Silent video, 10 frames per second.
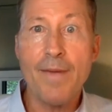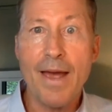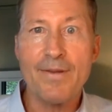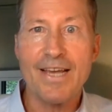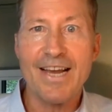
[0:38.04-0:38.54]

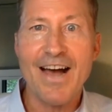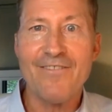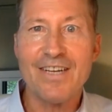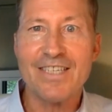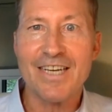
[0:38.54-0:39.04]
and the
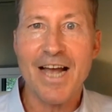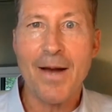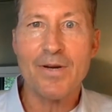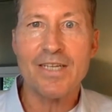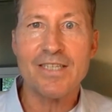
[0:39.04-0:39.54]
confidence and
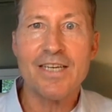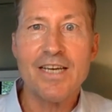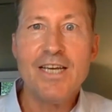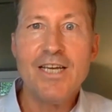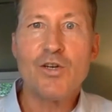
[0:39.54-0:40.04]
competence
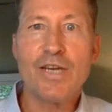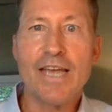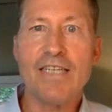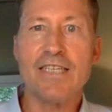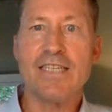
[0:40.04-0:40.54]
to
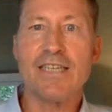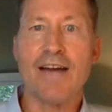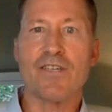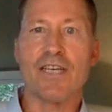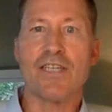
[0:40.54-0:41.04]
engage in these
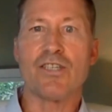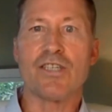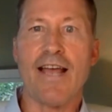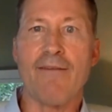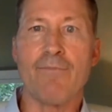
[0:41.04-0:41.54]
conversations
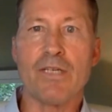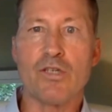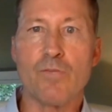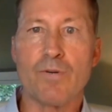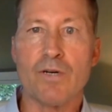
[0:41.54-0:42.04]
and have them be
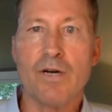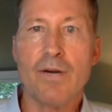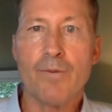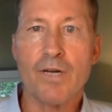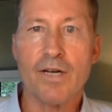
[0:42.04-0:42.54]
super
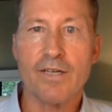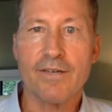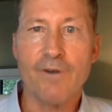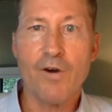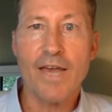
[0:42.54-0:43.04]
productive.
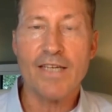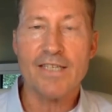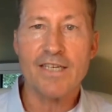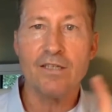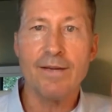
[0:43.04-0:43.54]
Okay,
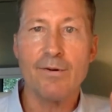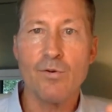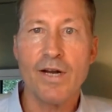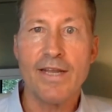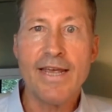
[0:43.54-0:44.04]
skill number
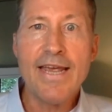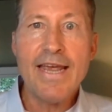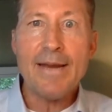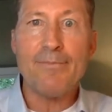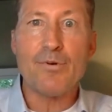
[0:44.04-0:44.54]
1,
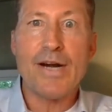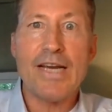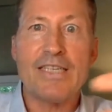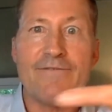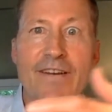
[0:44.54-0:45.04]

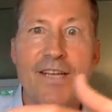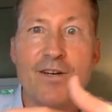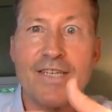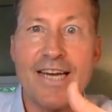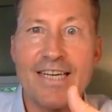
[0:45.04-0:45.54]
embrace video
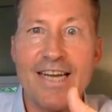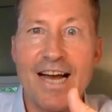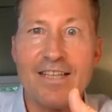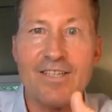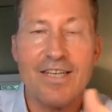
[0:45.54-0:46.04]

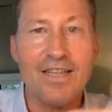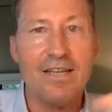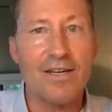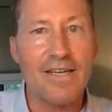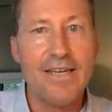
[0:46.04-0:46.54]
technology.
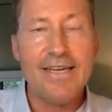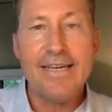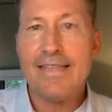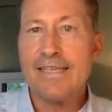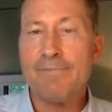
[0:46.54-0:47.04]
Look,
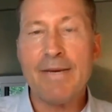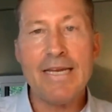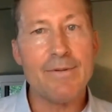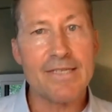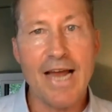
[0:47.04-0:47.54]
this
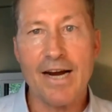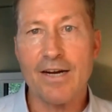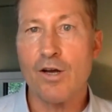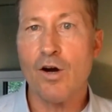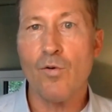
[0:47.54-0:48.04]
medium is not going
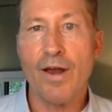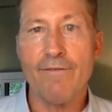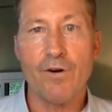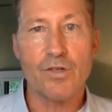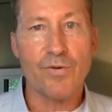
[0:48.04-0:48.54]
to go away,
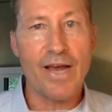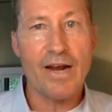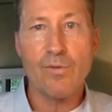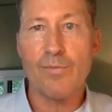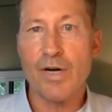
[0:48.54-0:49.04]
folks. We've got
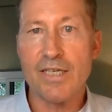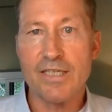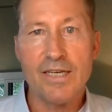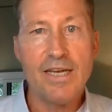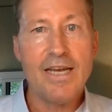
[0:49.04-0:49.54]
to
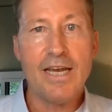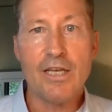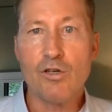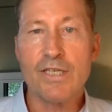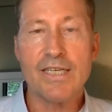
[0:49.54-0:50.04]
embrace
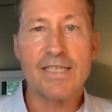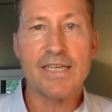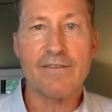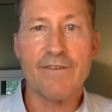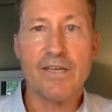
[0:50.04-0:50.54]
using this
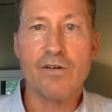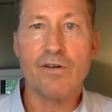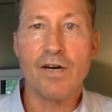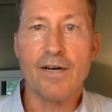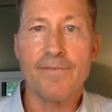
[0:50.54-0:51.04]
as a
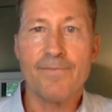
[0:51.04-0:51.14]
video,